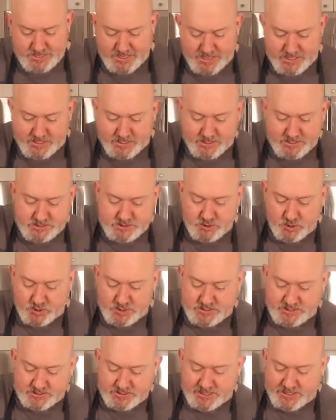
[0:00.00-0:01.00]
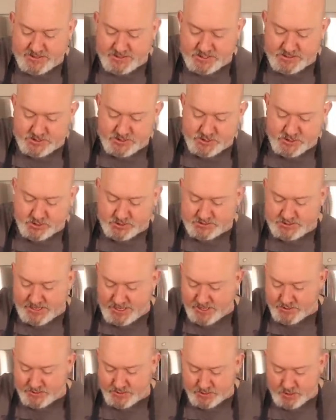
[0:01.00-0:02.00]
And I'm gonna start to let this cook
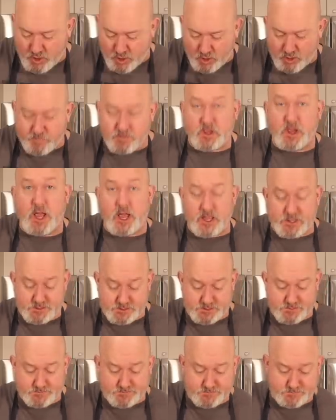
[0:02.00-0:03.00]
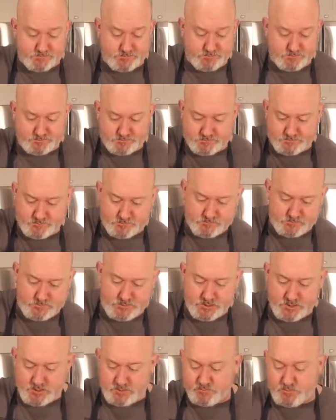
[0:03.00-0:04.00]
down and caramelize.
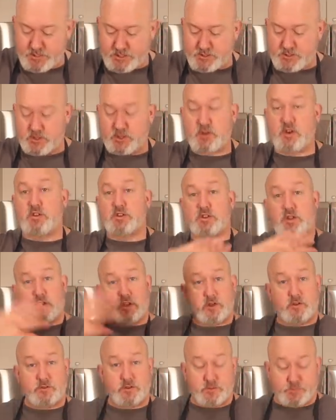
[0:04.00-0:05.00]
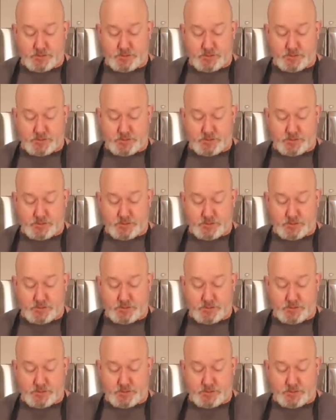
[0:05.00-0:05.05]
Make sure it goes all over the